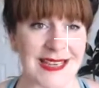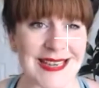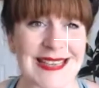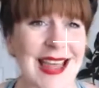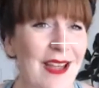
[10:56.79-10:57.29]
It
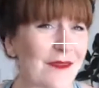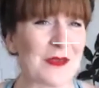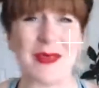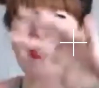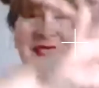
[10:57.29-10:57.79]
doesn't have
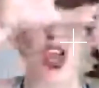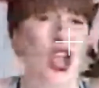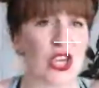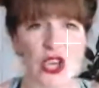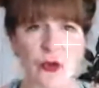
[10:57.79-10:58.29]
to be this
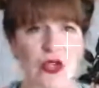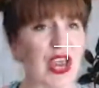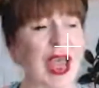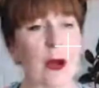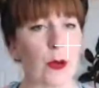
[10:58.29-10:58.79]

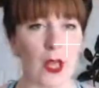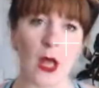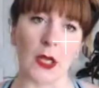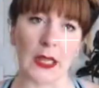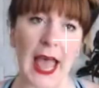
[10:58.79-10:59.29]
huge
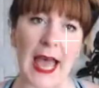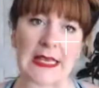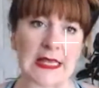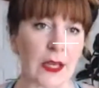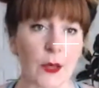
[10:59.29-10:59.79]
hour-long
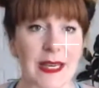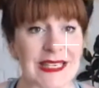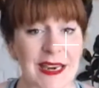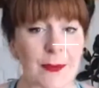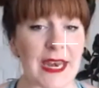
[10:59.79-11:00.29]
class. It could
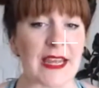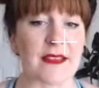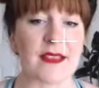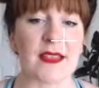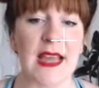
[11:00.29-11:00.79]
be 10
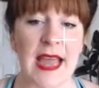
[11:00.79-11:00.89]
minutes.